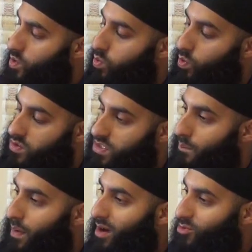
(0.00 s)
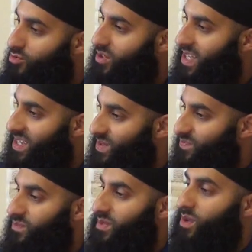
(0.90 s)
towards the boundary
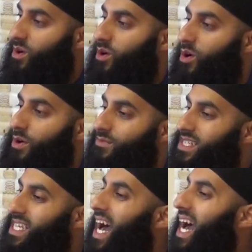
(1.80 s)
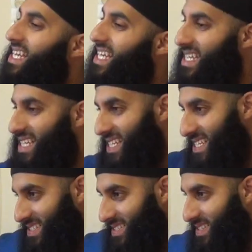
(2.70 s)
of China in the
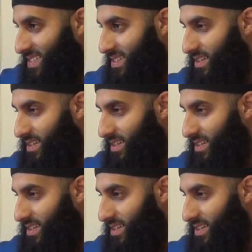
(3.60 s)
east.